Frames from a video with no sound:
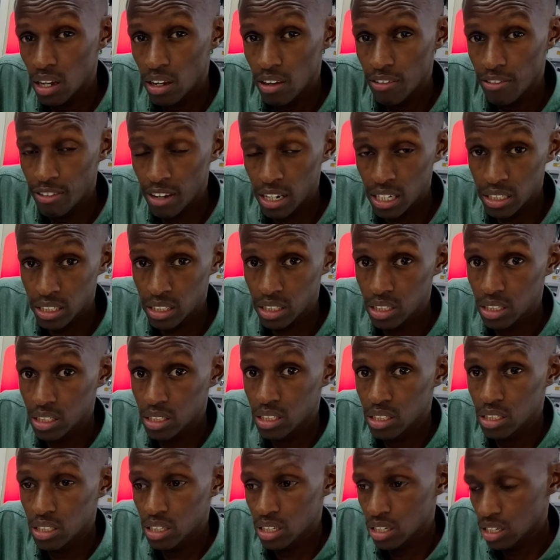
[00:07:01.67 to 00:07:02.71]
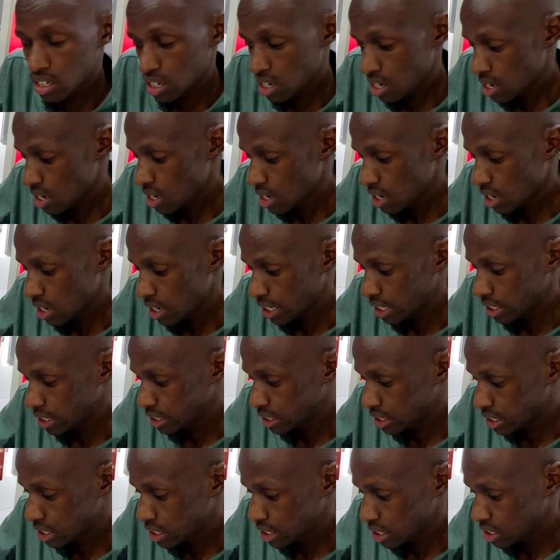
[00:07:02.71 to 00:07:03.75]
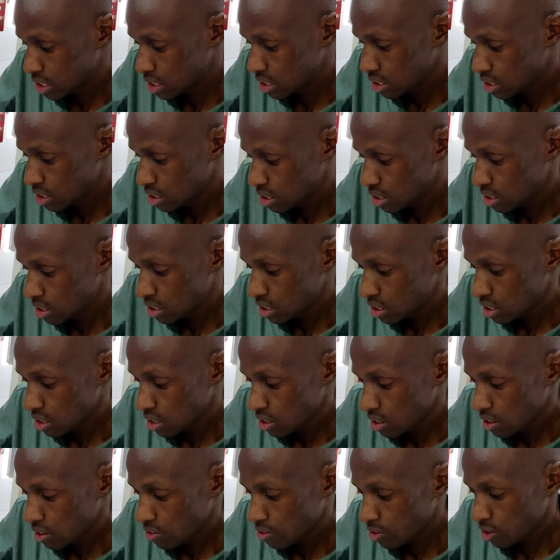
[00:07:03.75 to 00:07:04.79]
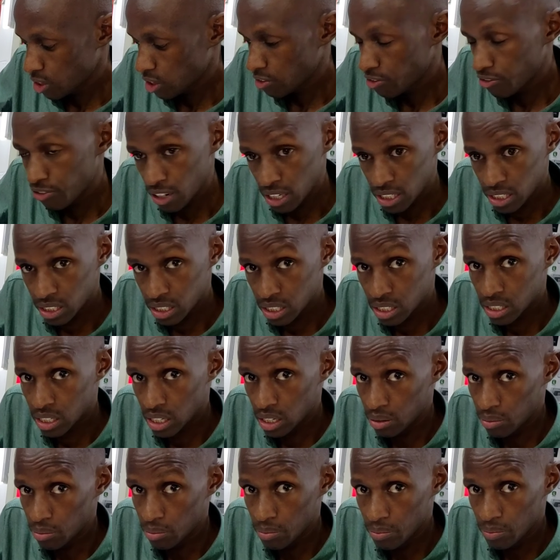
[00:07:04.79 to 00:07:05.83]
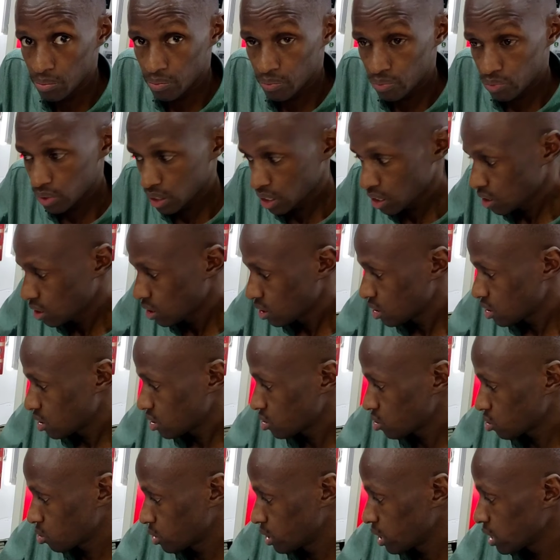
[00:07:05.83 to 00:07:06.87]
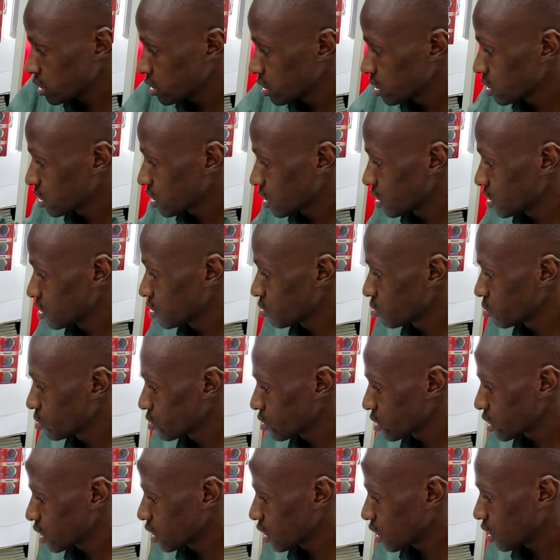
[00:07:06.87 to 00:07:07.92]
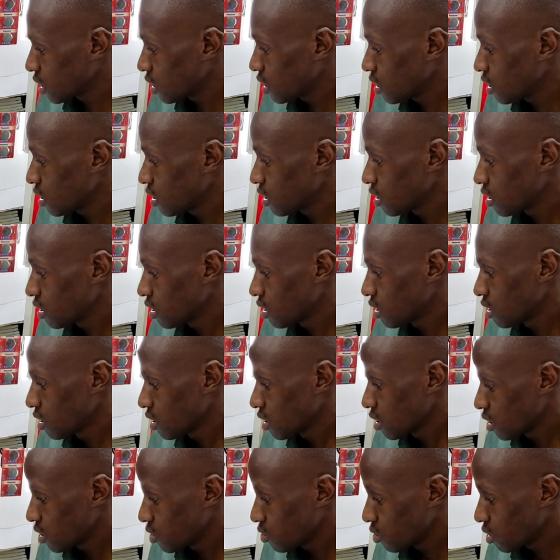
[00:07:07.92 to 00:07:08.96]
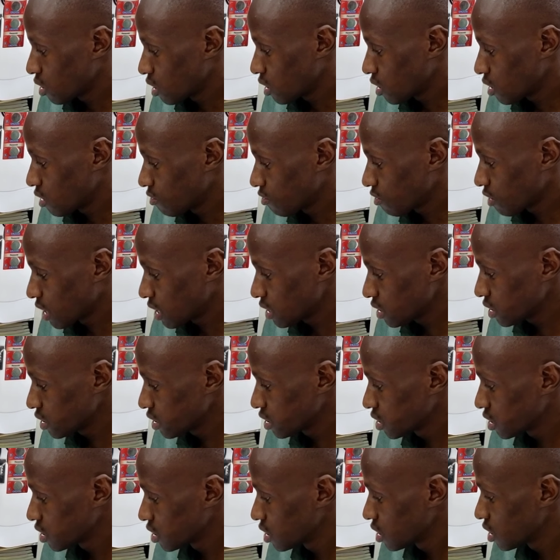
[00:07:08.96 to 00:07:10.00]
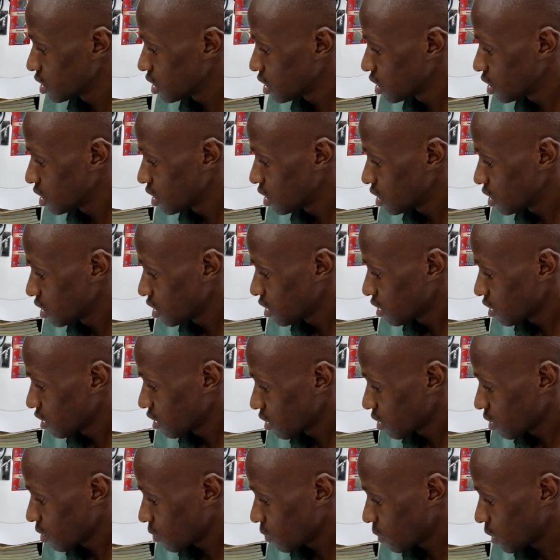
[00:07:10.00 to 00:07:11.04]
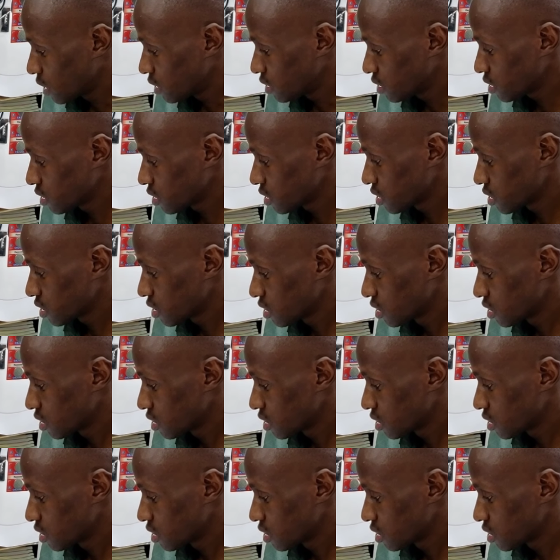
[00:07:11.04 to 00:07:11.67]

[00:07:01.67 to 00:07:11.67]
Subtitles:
first light for the first time. So just in case you trigger your flash once,